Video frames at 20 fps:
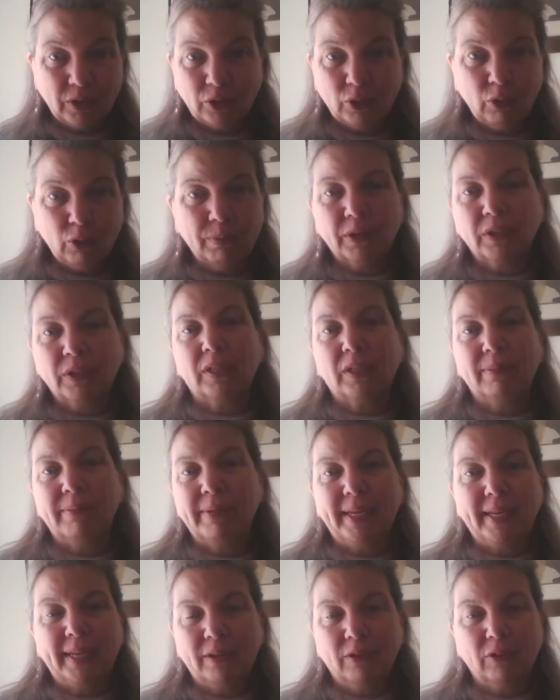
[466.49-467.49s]
two-person
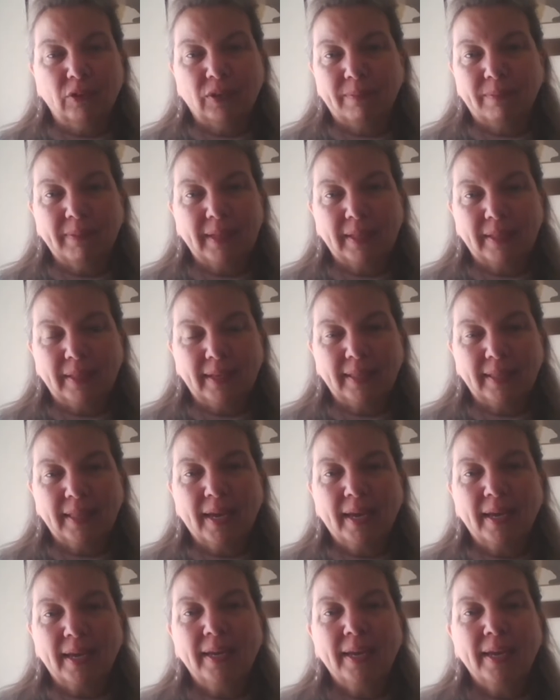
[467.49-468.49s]
meeting or something like
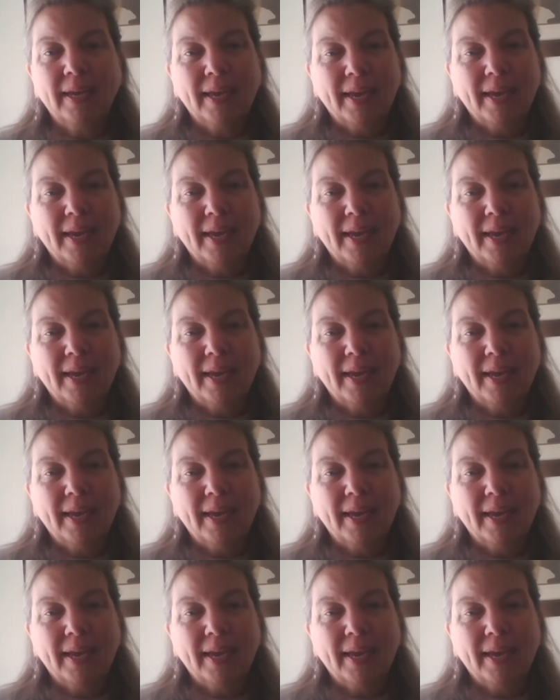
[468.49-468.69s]
that,